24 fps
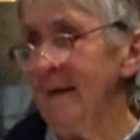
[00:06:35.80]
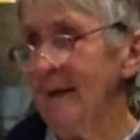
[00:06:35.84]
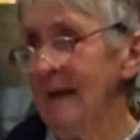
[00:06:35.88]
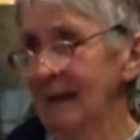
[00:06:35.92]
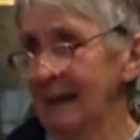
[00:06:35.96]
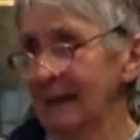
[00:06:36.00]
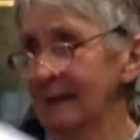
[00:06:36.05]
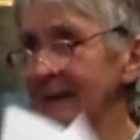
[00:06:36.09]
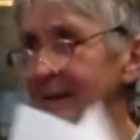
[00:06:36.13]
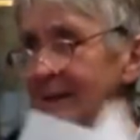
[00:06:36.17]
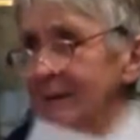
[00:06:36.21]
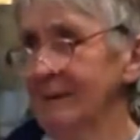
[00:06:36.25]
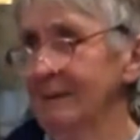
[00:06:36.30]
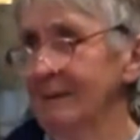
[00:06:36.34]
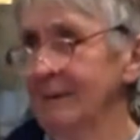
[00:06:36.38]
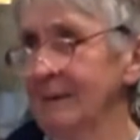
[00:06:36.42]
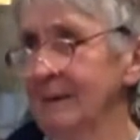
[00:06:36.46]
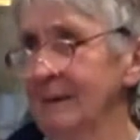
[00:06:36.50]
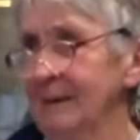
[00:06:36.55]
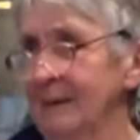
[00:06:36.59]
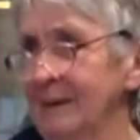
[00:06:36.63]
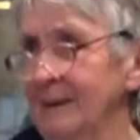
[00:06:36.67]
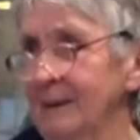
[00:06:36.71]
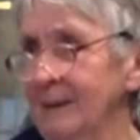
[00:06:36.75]
Yes.
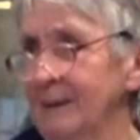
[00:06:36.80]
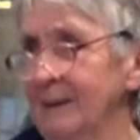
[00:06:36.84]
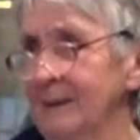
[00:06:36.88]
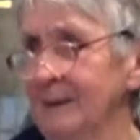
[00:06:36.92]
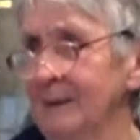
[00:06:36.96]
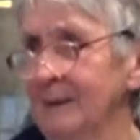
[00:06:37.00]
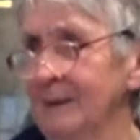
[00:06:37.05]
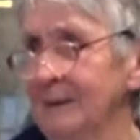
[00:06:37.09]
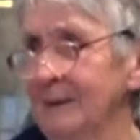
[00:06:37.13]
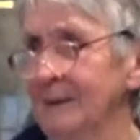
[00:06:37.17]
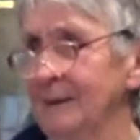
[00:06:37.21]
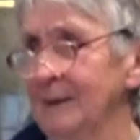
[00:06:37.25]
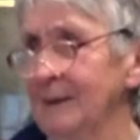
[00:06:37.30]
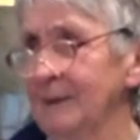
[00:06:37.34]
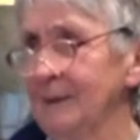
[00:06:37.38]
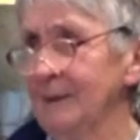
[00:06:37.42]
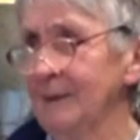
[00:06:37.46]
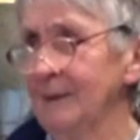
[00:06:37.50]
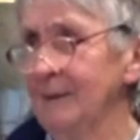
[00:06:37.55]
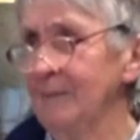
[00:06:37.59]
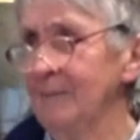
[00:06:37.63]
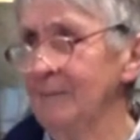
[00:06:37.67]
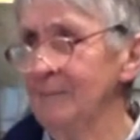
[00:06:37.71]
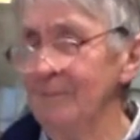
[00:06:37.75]

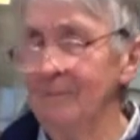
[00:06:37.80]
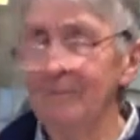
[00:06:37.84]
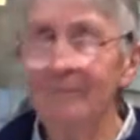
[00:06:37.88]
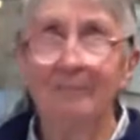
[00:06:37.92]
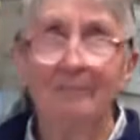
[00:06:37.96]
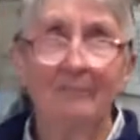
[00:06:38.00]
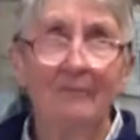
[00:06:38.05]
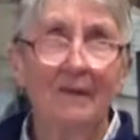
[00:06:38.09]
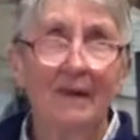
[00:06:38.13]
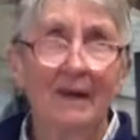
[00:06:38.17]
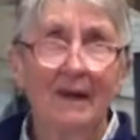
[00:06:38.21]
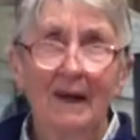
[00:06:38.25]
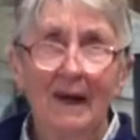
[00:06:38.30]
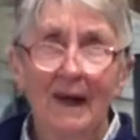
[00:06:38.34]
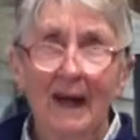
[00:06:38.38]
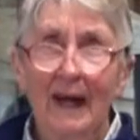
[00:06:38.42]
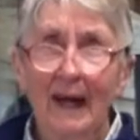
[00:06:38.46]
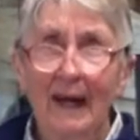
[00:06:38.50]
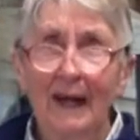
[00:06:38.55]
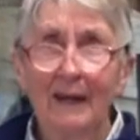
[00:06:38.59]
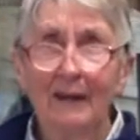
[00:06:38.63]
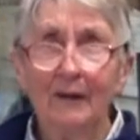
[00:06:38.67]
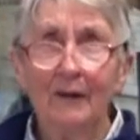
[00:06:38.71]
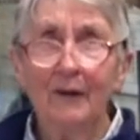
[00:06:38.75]
So,
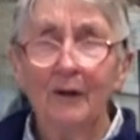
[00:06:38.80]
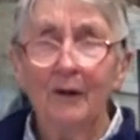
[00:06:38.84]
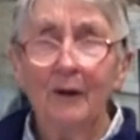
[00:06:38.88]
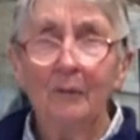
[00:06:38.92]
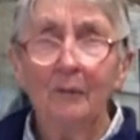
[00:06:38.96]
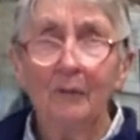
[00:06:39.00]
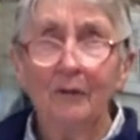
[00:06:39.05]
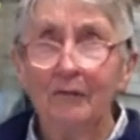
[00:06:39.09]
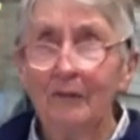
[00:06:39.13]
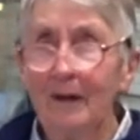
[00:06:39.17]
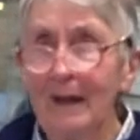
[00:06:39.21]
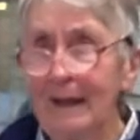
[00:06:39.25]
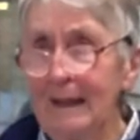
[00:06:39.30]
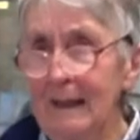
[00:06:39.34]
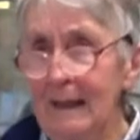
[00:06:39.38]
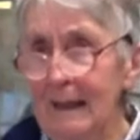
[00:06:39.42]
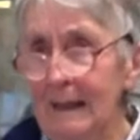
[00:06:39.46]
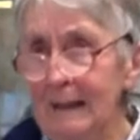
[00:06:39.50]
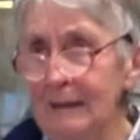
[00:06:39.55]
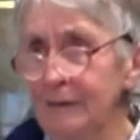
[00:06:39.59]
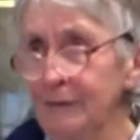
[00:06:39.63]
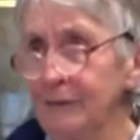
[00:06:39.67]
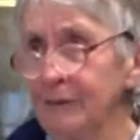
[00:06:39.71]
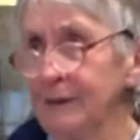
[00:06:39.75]
and we've had an
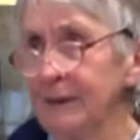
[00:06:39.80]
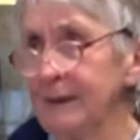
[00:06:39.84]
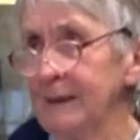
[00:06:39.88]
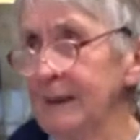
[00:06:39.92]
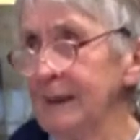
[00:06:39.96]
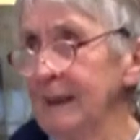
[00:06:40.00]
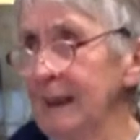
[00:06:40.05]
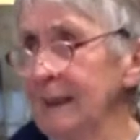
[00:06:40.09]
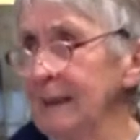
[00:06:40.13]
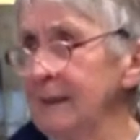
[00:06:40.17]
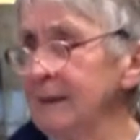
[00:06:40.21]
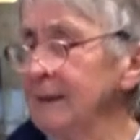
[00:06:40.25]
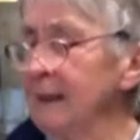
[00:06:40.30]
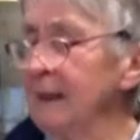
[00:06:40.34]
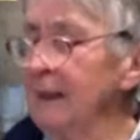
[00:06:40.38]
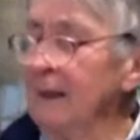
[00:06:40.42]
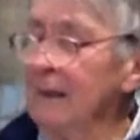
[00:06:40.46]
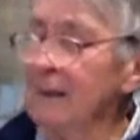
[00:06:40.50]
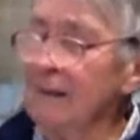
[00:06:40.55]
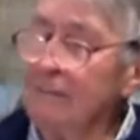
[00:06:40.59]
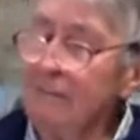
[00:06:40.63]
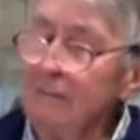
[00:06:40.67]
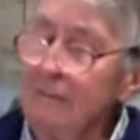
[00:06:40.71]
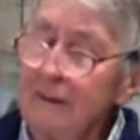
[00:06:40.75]
interesting
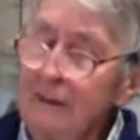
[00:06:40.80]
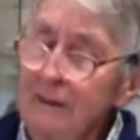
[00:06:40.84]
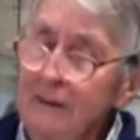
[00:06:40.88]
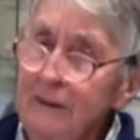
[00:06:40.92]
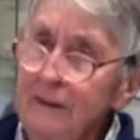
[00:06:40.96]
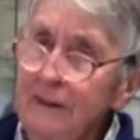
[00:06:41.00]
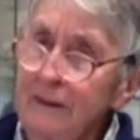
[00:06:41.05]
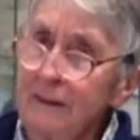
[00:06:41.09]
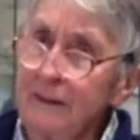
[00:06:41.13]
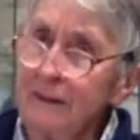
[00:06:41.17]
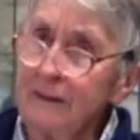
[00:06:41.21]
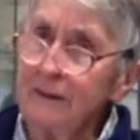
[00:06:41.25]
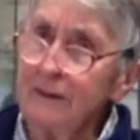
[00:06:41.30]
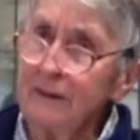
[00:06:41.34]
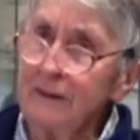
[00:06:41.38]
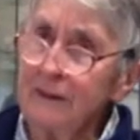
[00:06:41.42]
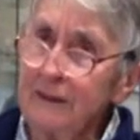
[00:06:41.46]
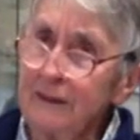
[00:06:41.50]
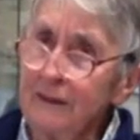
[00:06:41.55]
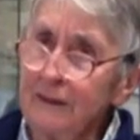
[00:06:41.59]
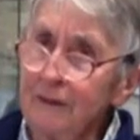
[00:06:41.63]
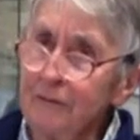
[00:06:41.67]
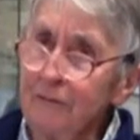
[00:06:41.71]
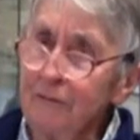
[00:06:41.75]
incident
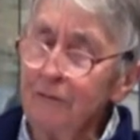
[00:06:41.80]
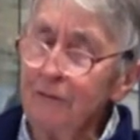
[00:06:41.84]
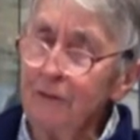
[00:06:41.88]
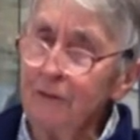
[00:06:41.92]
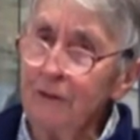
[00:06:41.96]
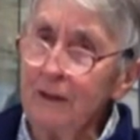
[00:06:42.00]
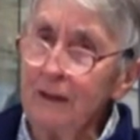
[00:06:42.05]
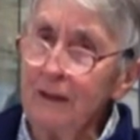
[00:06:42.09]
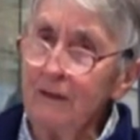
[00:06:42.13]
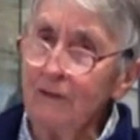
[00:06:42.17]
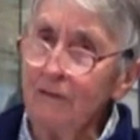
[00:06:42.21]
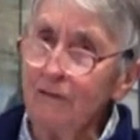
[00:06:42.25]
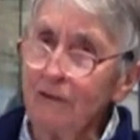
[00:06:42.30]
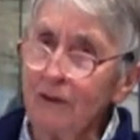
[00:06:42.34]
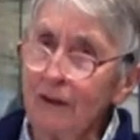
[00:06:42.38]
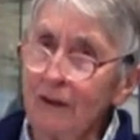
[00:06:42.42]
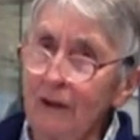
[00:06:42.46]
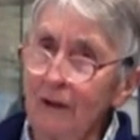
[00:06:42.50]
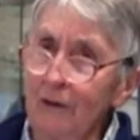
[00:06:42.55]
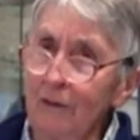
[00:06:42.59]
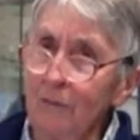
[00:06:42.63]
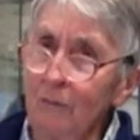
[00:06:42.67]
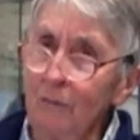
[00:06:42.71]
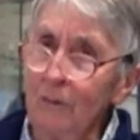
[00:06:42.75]
just a few years
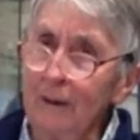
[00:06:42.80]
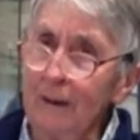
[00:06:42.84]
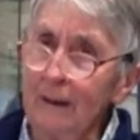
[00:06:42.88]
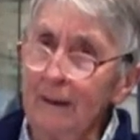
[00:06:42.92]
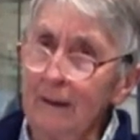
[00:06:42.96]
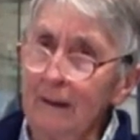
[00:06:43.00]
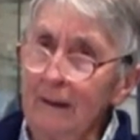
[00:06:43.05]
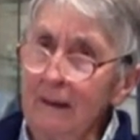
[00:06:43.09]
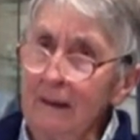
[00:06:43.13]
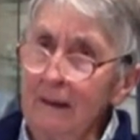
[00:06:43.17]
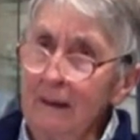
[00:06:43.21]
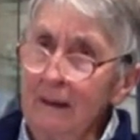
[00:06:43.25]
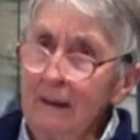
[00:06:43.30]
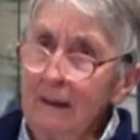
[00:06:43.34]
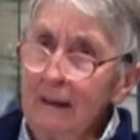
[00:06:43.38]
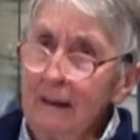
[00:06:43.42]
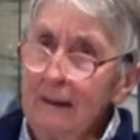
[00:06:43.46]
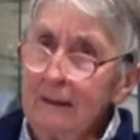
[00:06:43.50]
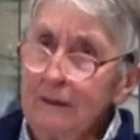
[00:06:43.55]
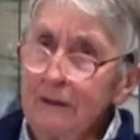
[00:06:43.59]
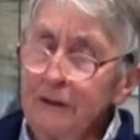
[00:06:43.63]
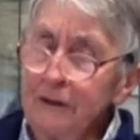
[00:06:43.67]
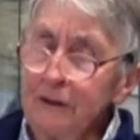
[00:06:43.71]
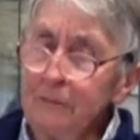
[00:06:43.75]
ago when
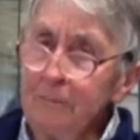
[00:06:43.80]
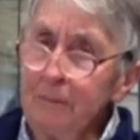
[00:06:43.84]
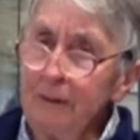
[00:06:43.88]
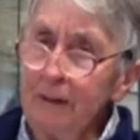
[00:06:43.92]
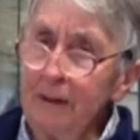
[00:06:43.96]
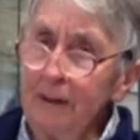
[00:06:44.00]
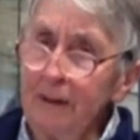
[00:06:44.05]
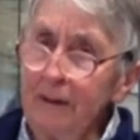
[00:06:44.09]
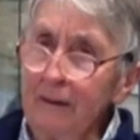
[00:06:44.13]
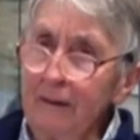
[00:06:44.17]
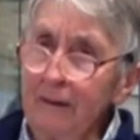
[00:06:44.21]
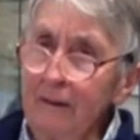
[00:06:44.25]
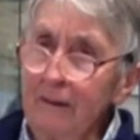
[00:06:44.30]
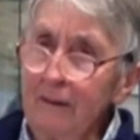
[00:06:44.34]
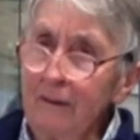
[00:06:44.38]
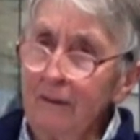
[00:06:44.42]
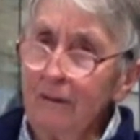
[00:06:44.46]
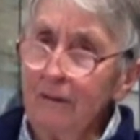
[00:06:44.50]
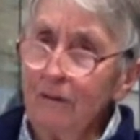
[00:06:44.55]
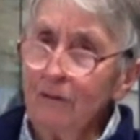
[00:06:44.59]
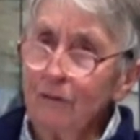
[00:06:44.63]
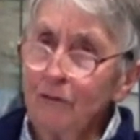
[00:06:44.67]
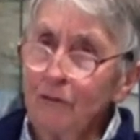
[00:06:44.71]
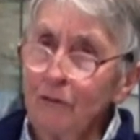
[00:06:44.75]
a shipping
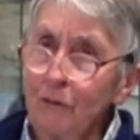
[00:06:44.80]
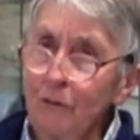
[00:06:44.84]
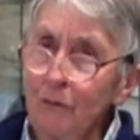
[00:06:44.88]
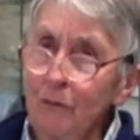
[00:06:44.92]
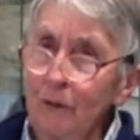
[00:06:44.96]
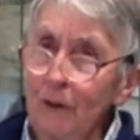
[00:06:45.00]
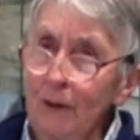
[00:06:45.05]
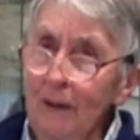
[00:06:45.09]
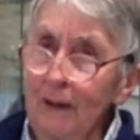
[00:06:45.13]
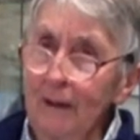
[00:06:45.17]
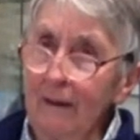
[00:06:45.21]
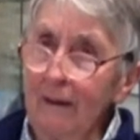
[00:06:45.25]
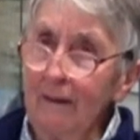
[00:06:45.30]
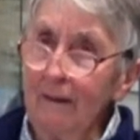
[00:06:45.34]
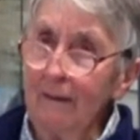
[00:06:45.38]
trawler